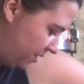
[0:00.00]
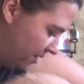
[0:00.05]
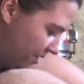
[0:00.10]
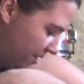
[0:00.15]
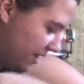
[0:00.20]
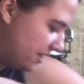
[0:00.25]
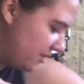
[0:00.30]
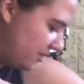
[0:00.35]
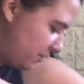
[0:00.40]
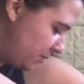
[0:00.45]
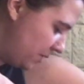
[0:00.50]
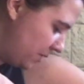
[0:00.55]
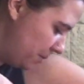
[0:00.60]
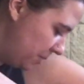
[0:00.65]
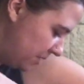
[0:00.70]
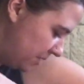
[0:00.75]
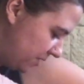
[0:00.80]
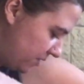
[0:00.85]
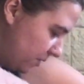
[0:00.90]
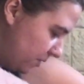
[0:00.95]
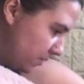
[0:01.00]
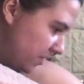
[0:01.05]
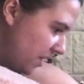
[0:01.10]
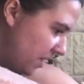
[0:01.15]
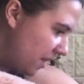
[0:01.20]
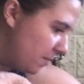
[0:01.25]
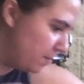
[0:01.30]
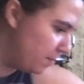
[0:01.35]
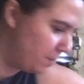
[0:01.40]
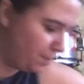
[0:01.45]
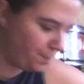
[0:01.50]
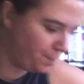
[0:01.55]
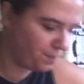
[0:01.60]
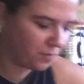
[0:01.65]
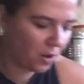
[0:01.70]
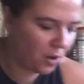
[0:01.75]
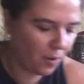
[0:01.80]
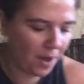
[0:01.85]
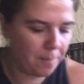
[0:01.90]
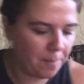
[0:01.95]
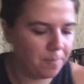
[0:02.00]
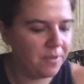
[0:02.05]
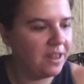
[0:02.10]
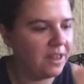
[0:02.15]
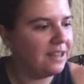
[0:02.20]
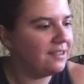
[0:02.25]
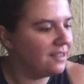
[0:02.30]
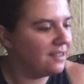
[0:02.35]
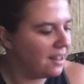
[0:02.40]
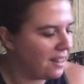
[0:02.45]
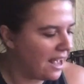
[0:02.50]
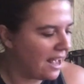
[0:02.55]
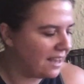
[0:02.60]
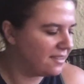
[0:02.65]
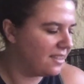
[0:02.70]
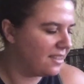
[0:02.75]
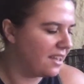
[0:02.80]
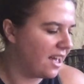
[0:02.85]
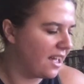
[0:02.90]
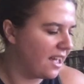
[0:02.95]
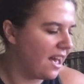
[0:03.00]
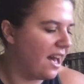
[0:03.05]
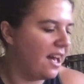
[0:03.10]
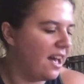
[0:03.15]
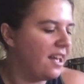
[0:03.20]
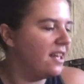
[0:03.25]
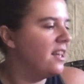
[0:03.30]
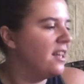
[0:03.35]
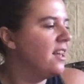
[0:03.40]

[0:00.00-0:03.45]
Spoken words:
That just would have been so sad. Okay, this is the last thing I got.